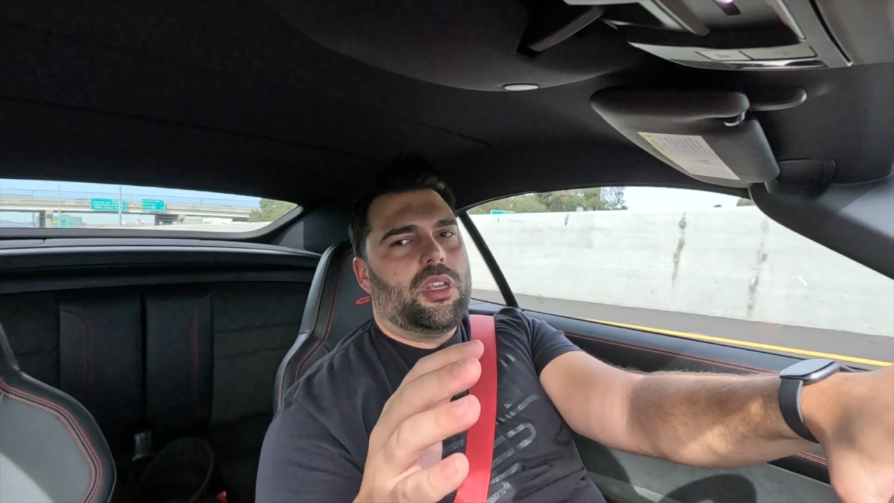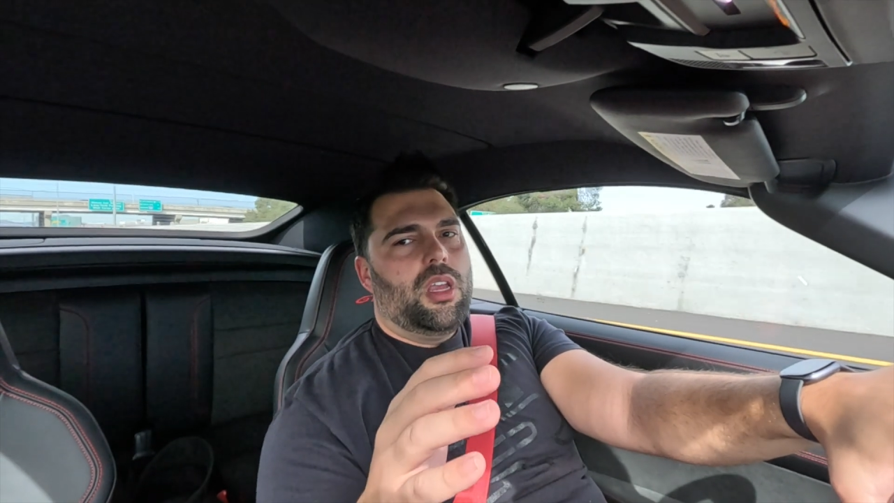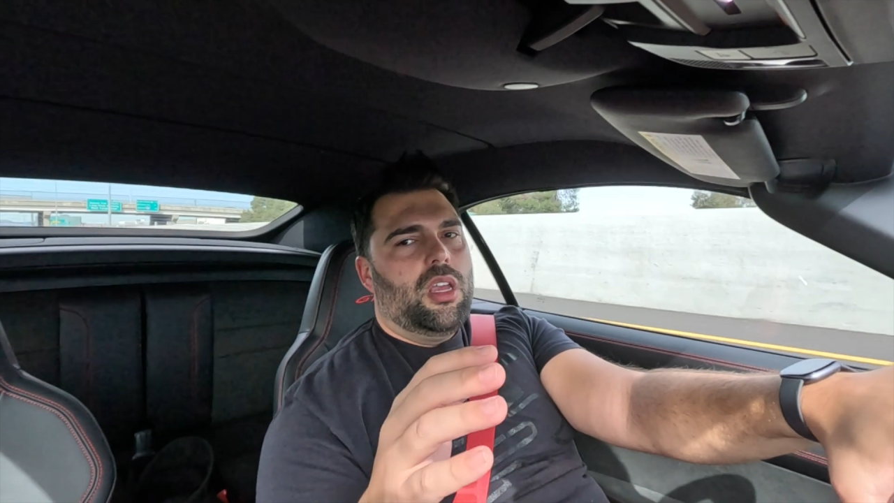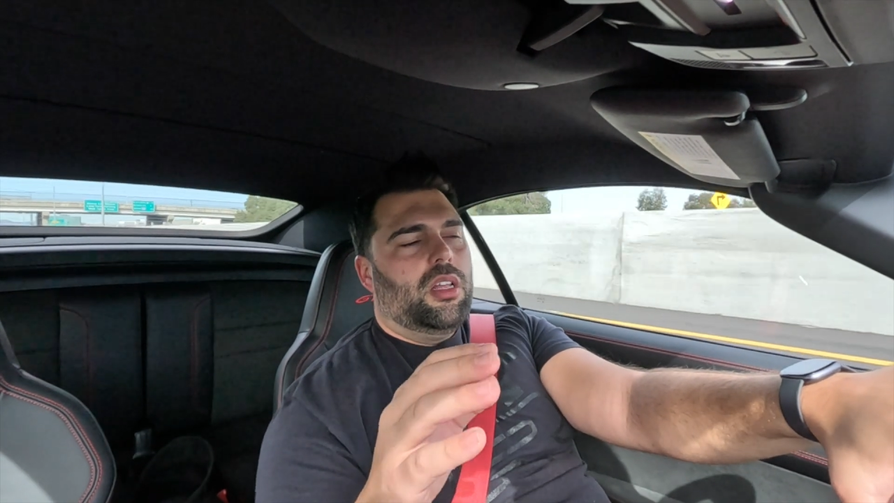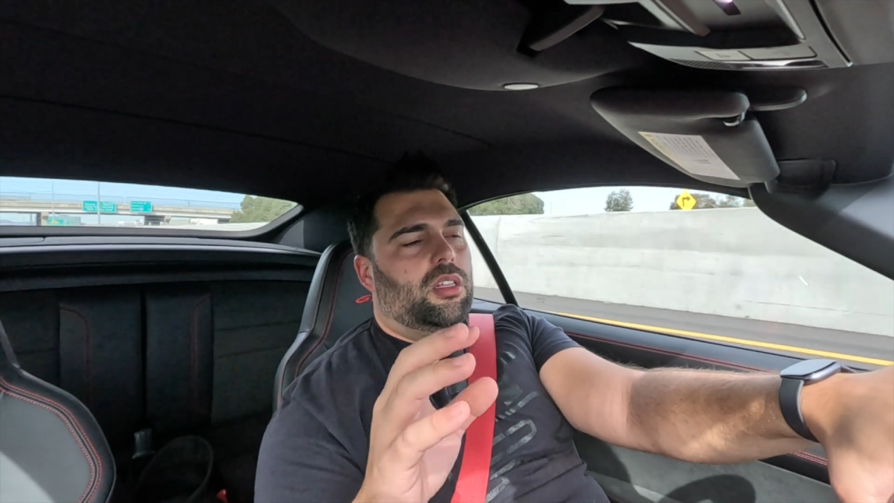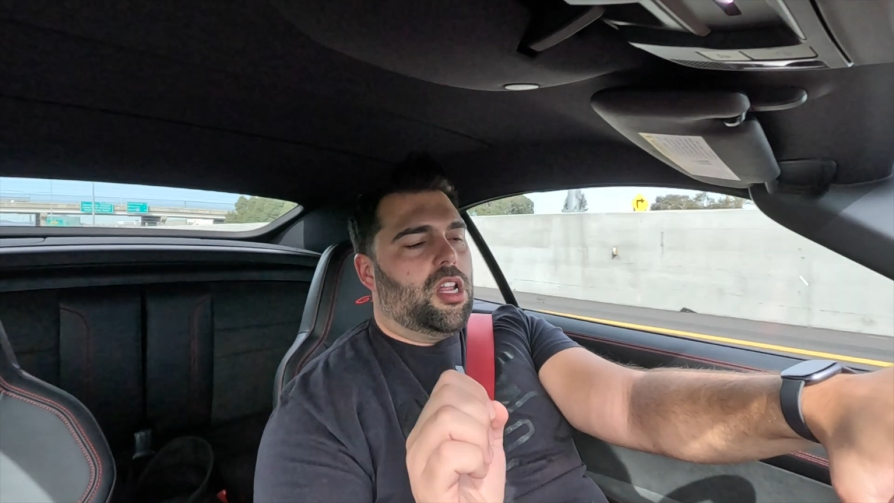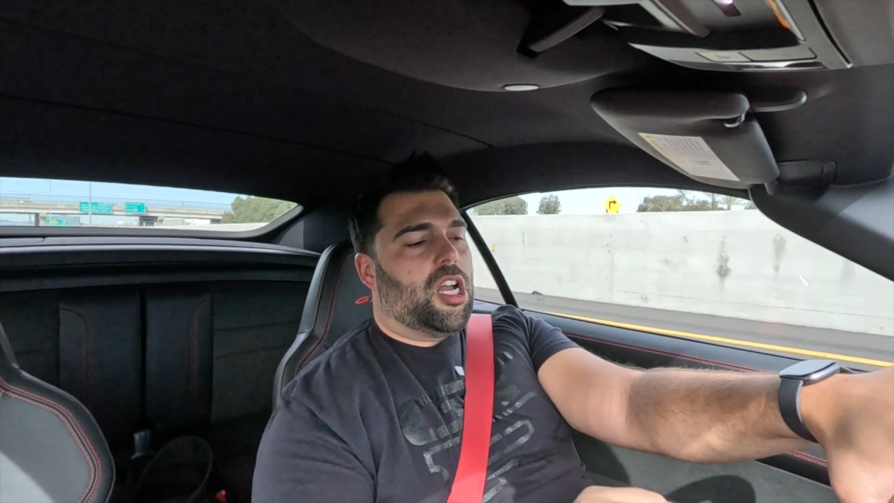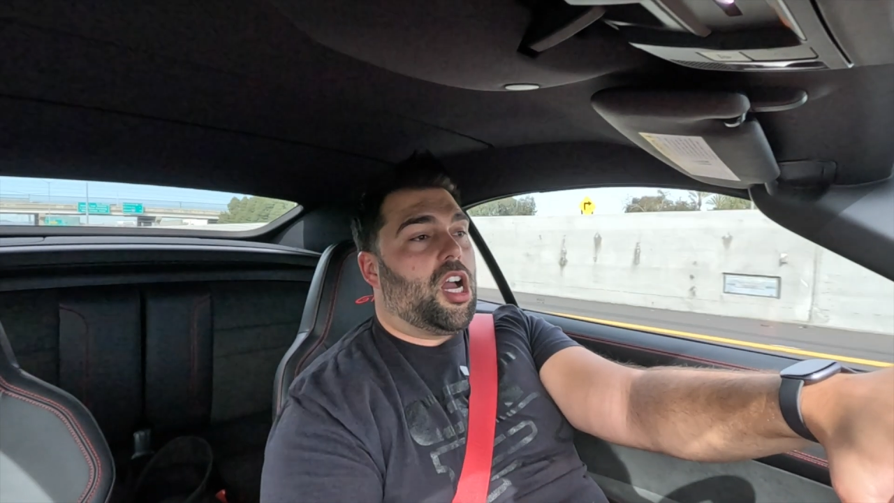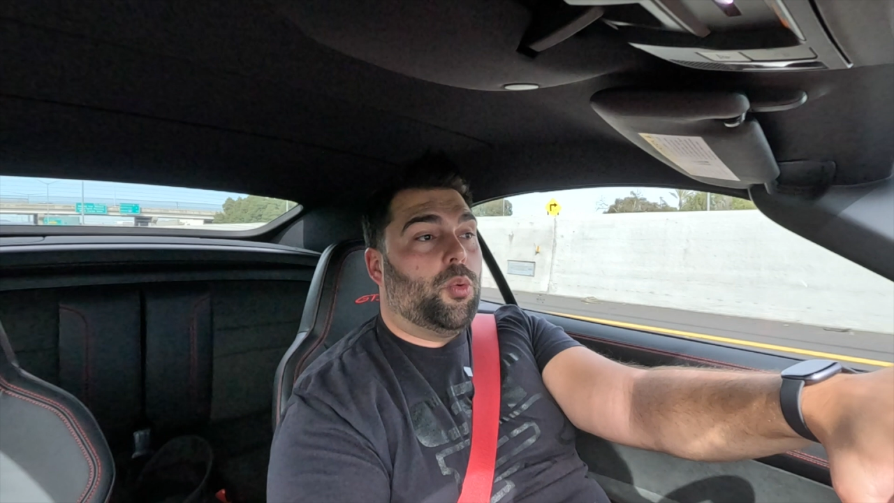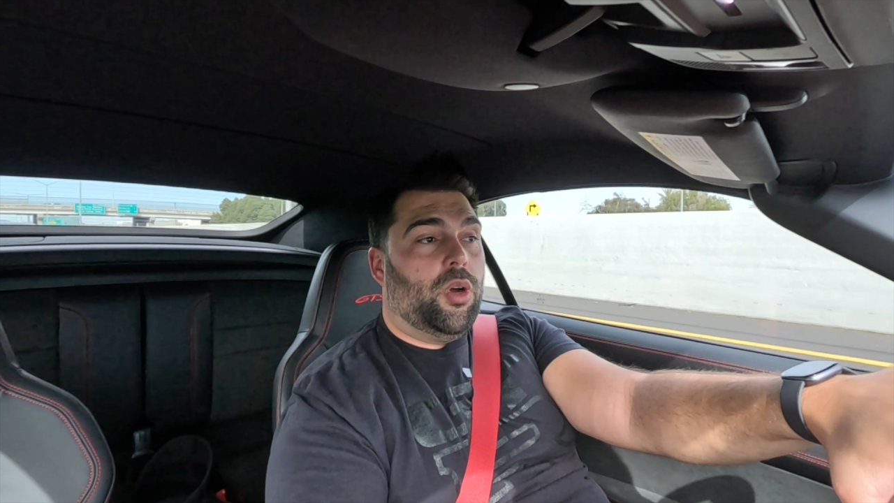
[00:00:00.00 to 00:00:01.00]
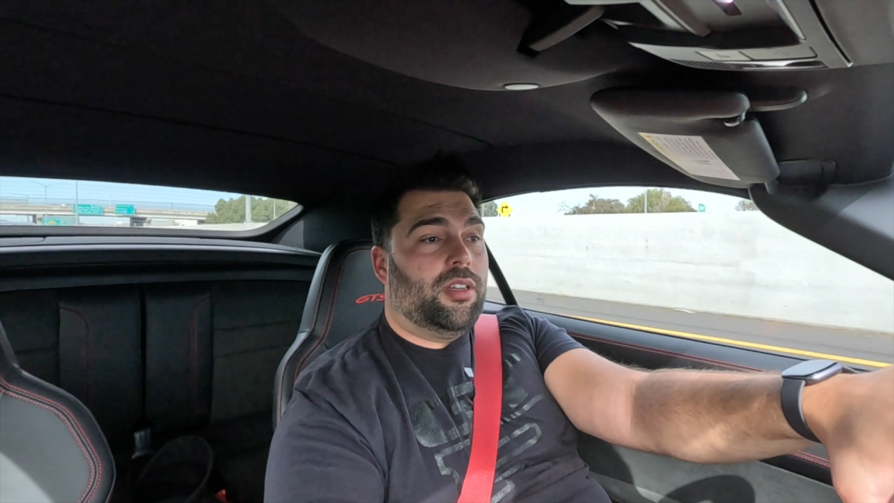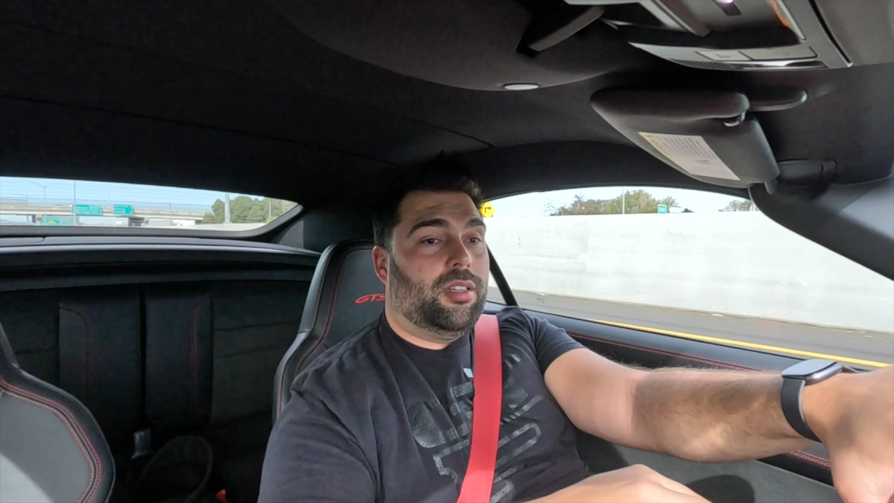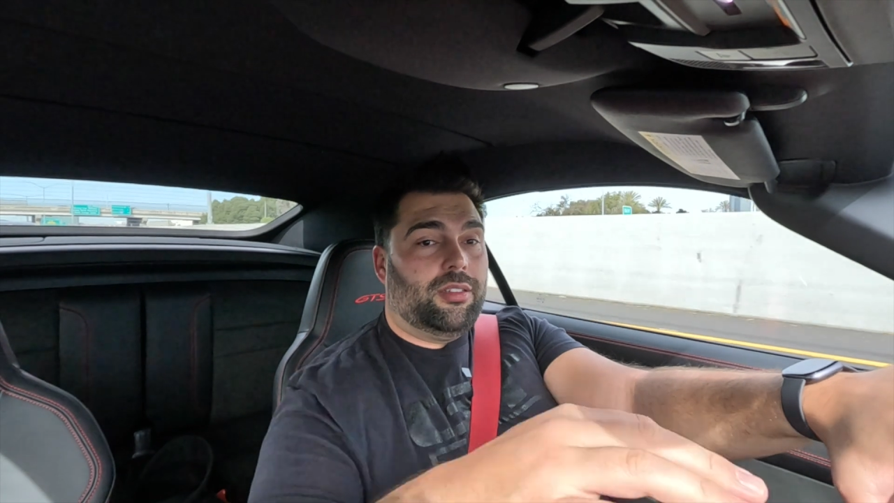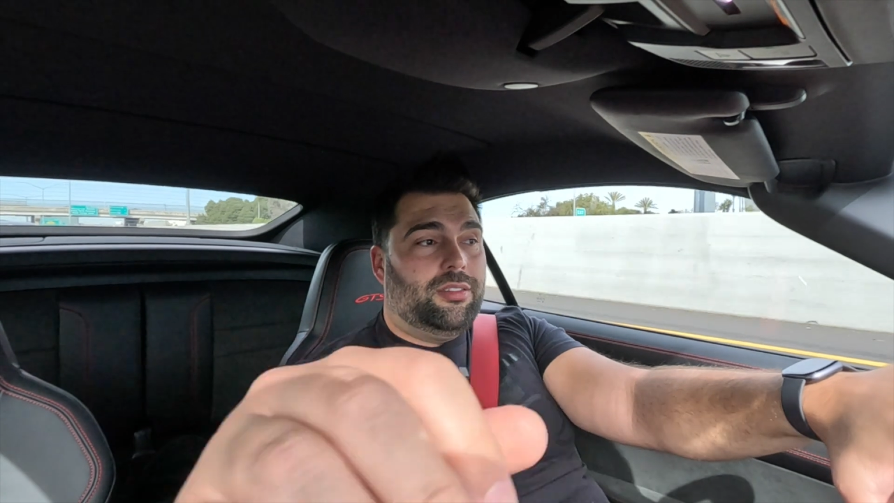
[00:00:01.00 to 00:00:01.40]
Knock on wood,